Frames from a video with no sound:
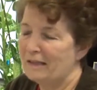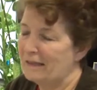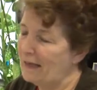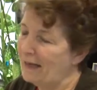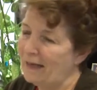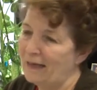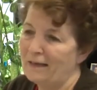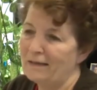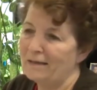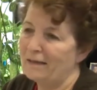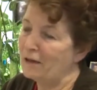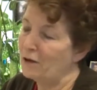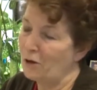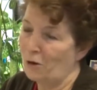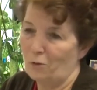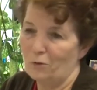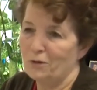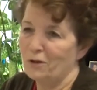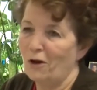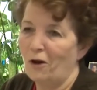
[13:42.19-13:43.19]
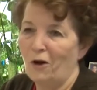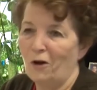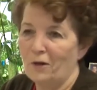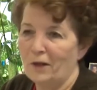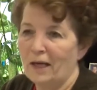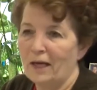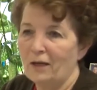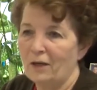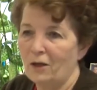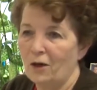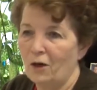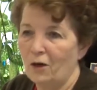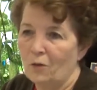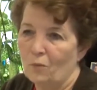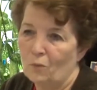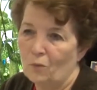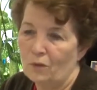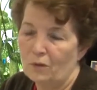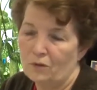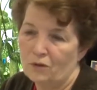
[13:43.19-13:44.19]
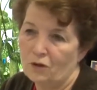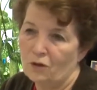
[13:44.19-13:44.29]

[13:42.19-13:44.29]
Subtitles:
it stays and goes all night long.